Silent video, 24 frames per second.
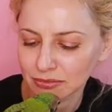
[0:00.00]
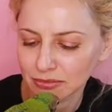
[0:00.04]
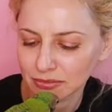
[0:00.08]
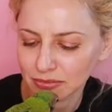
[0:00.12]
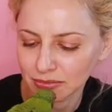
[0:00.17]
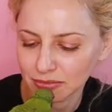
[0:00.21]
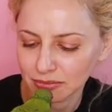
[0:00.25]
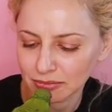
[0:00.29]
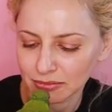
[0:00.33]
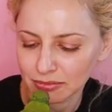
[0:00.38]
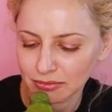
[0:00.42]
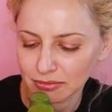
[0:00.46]

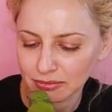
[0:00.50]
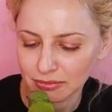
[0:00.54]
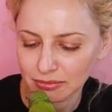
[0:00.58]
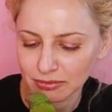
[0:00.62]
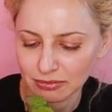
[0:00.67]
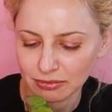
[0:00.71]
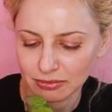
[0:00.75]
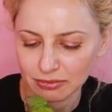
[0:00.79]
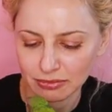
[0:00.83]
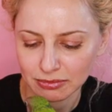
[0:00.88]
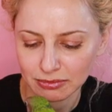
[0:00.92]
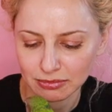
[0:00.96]

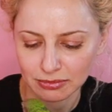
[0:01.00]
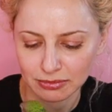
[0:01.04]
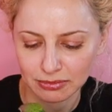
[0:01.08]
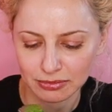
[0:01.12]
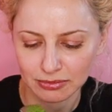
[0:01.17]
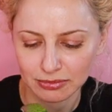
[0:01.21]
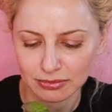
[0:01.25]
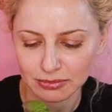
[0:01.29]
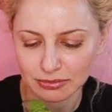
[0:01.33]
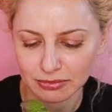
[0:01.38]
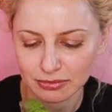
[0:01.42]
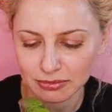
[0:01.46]

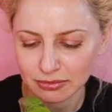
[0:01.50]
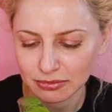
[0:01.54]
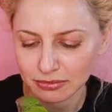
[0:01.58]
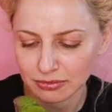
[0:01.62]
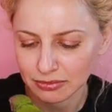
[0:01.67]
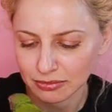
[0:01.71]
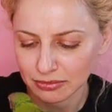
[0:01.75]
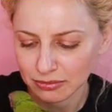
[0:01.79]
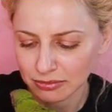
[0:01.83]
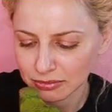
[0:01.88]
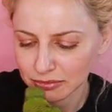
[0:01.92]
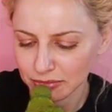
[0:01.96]

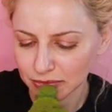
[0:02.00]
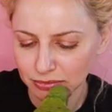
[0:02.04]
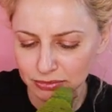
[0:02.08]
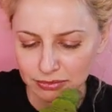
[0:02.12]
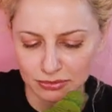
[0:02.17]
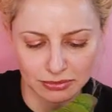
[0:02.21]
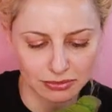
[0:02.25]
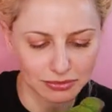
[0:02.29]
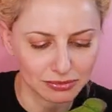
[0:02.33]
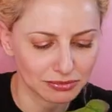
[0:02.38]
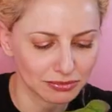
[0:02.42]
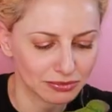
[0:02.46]

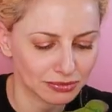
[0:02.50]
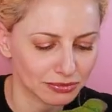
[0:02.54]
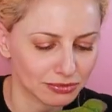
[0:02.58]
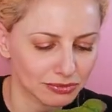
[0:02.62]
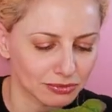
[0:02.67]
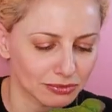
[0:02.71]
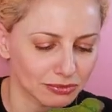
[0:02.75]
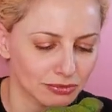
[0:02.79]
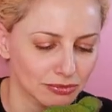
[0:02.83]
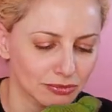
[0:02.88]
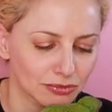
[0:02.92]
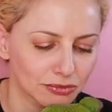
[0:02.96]

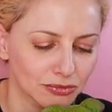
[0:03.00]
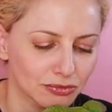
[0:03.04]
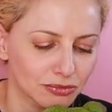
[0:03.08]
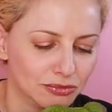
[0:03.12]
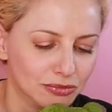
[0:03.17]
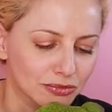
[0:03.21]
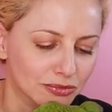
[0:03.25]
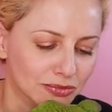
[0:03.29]
The person shown says nothing.